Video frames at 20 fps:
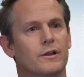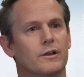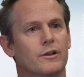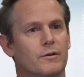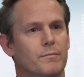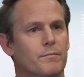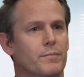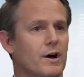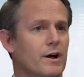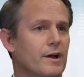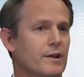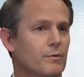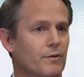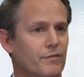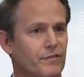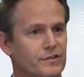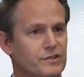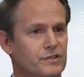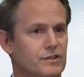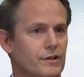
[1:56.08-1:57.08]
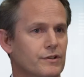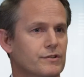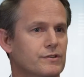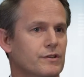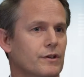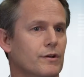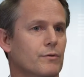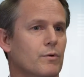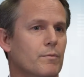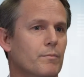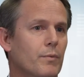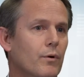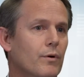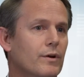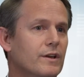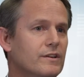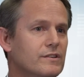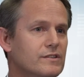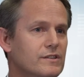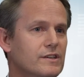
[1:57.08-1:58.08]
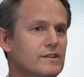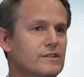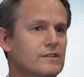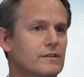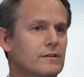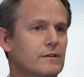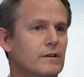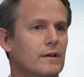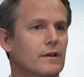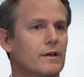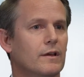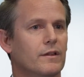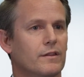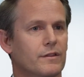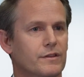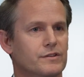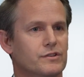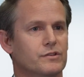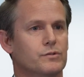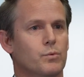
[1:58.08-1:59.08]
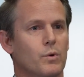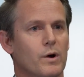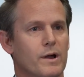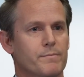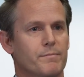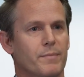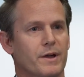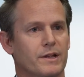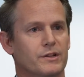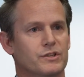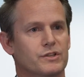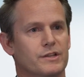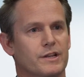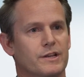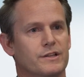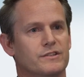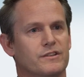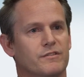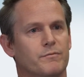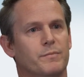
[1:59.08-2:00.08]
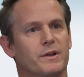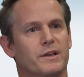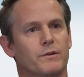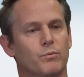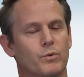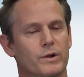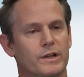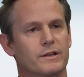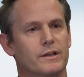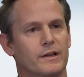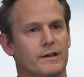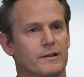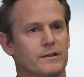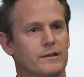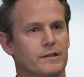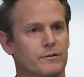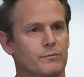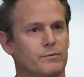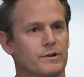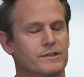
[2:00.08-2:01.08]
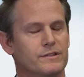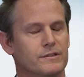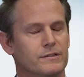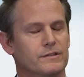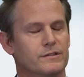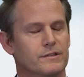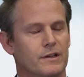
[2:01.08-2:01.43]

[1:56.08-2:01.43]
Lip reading: Combined with a so-so reporting season, this is why bank shares have been weaker in recent